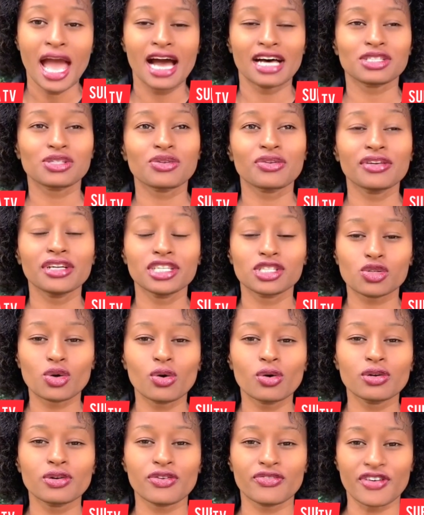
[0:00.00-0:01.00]
A story is
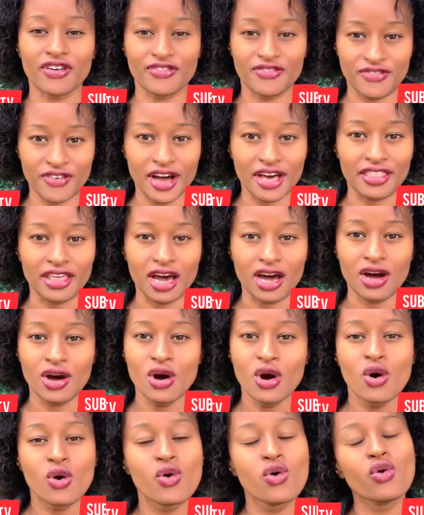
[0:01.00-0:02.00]
told of a father
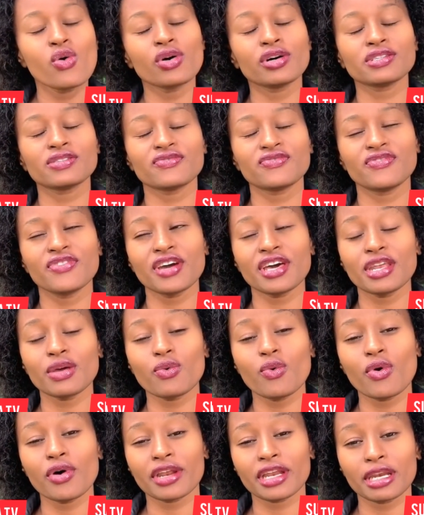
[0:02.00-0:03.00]
who was very
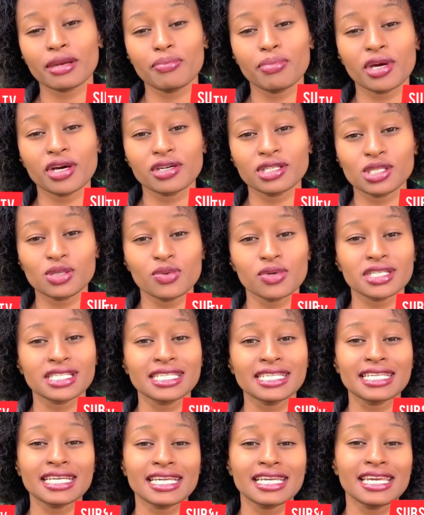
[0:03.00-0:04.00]
worried because he was
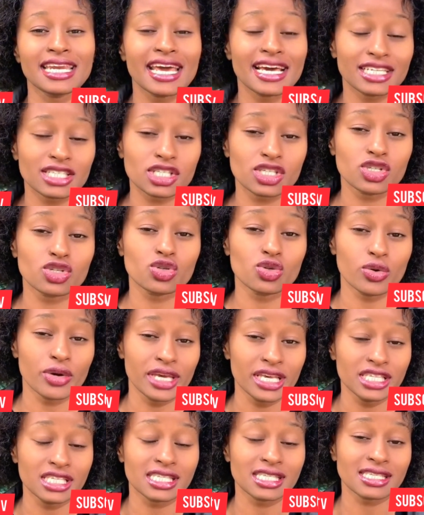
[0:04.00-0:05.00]
seated next to
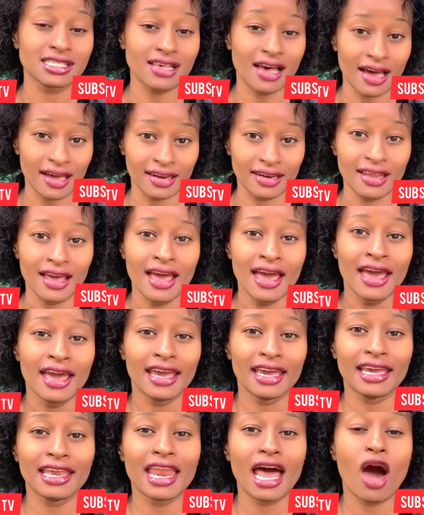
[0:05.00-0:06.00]
his son
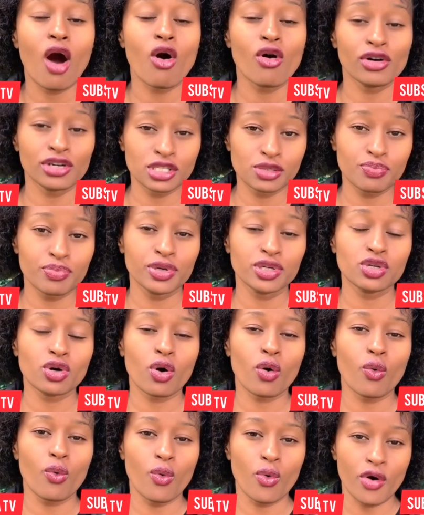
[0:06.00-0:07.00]
in a
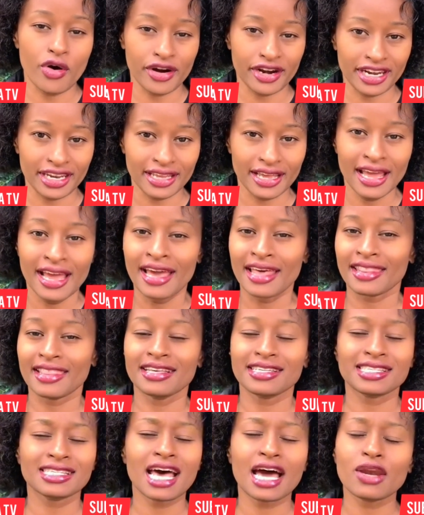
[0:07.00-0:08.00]
hospital ward. The
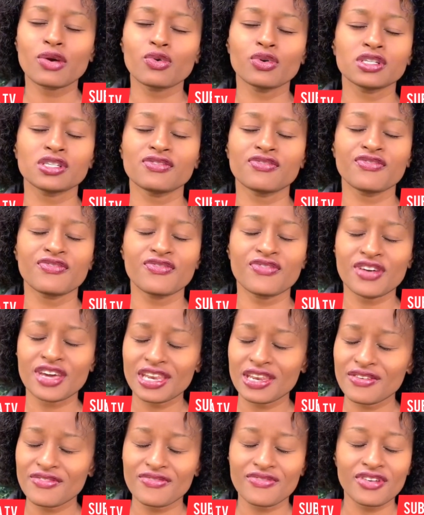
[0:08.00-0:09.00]
son was
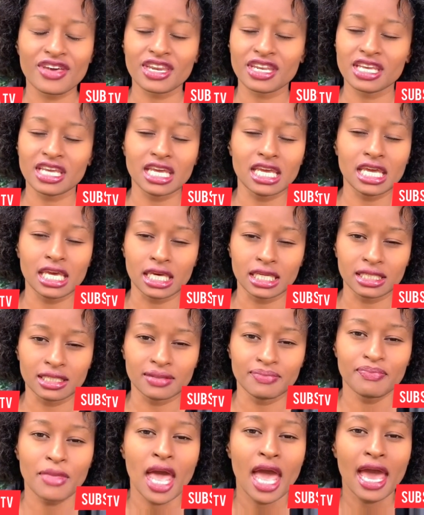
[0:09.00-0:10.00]
very, very ill,
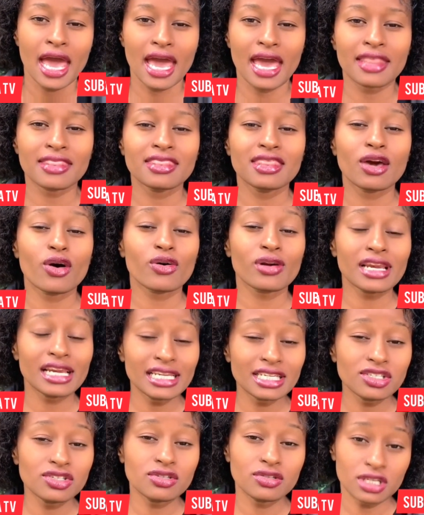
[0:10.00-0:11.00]
and the only
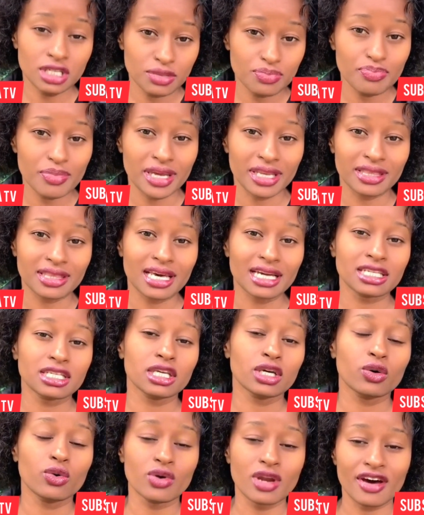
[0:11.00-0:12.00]
treatment that
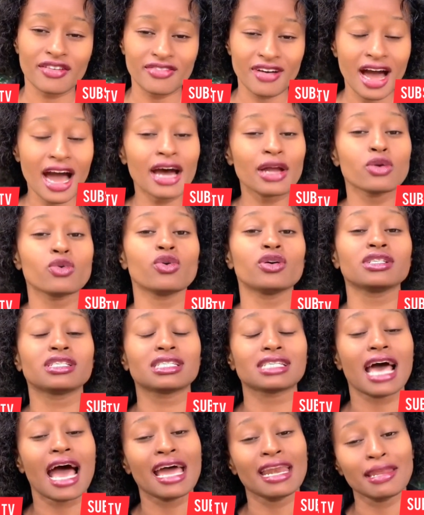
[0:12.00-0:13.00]
he could have had was
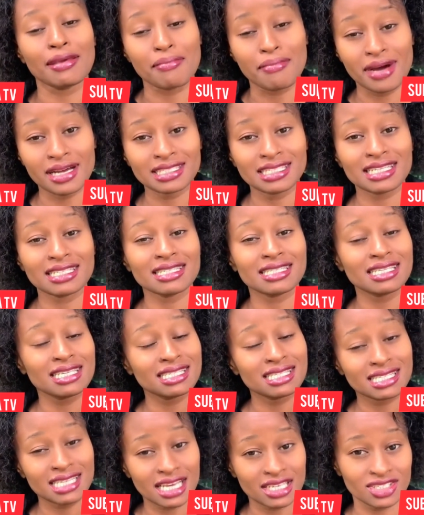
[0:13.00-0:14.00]
an emergency
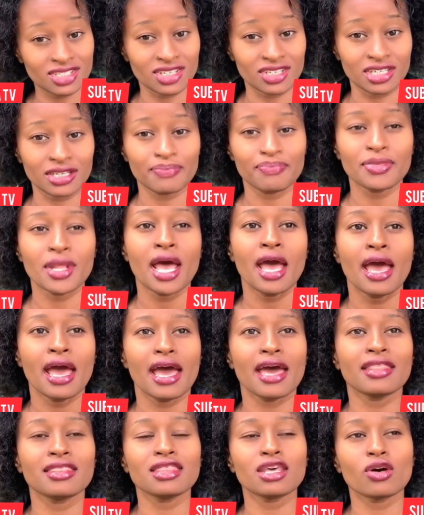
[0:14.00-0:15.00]
surgery,
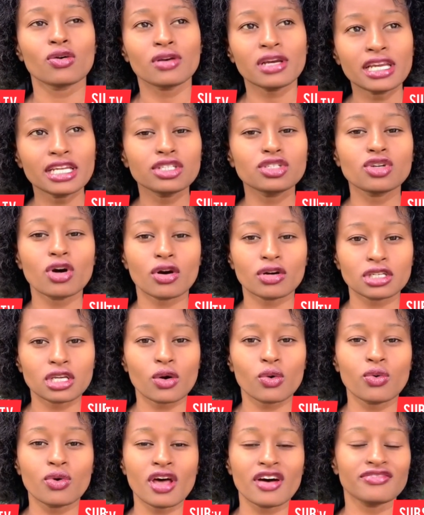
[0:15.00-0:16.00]
and the only doctor
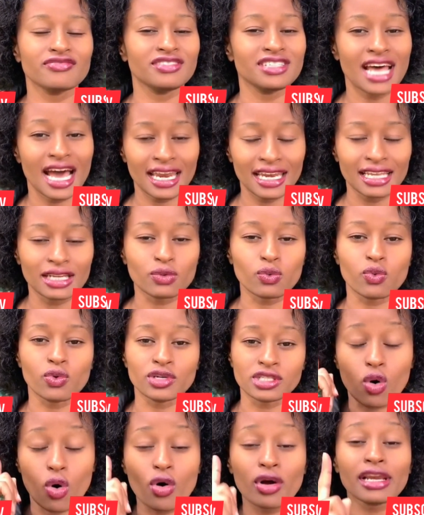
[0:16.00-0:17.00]
could have done it
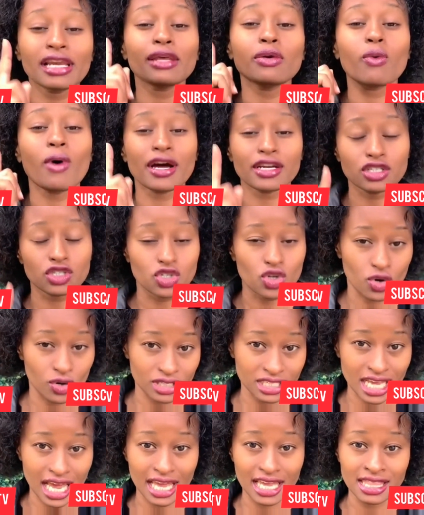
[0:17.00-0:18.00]
was only one
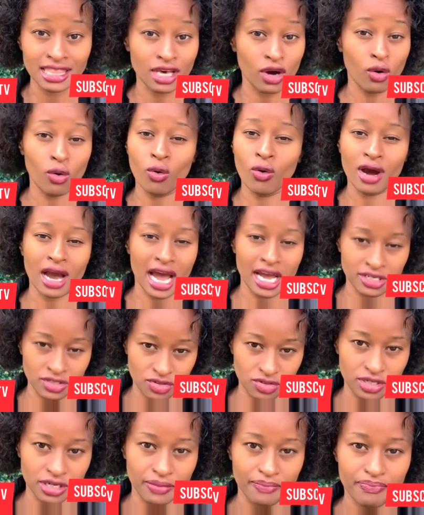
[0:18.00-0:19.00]
doctor in the whole
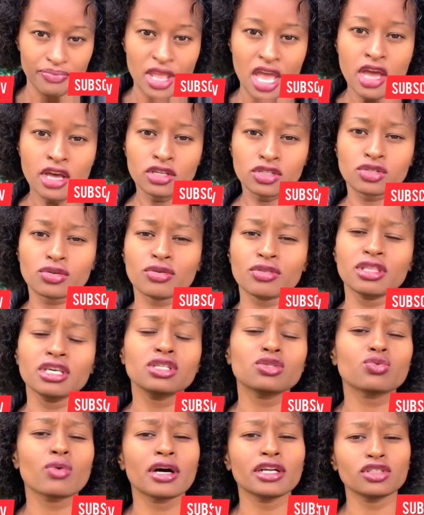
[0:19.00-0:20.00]
country. So
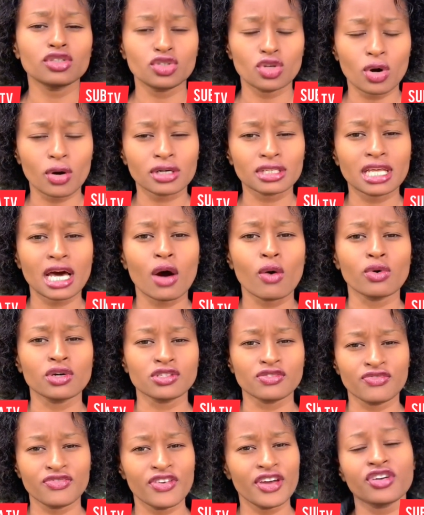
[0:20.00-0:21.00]
this one doctor was
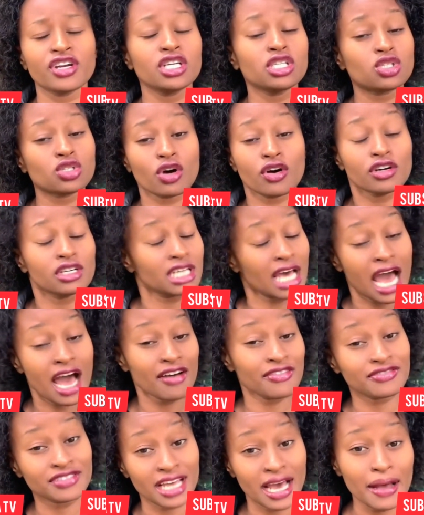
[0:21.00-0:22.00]
very sought
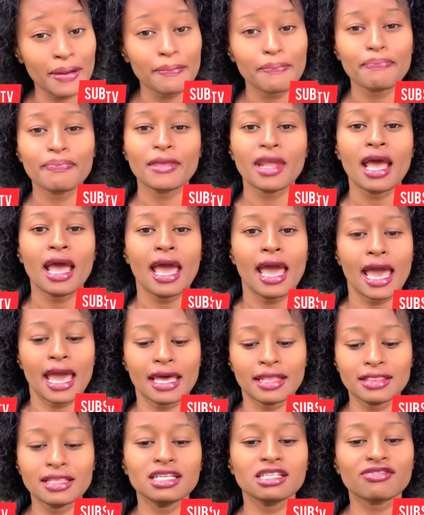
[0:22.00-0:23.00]
after,
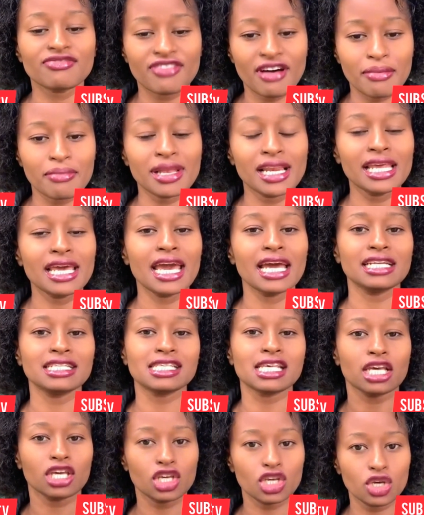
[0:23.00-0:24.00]
And this family had
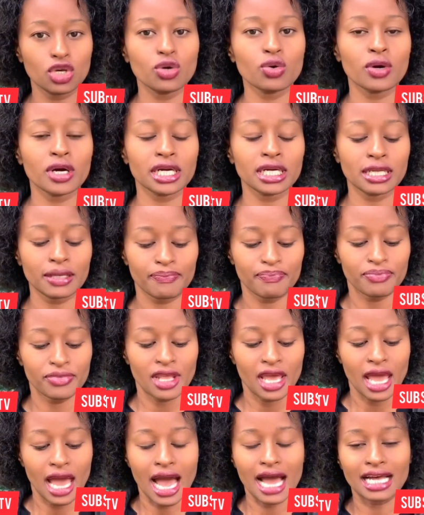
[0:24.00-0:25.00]
secured
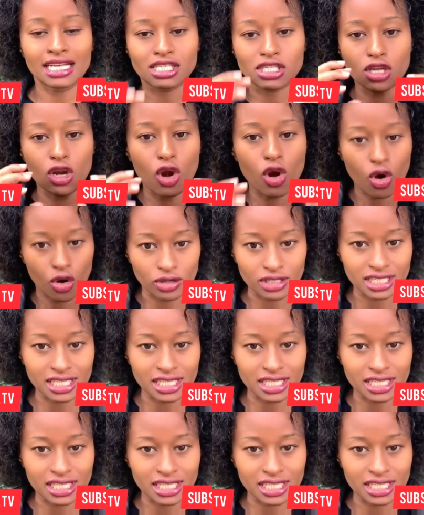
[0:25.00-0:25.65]
a slot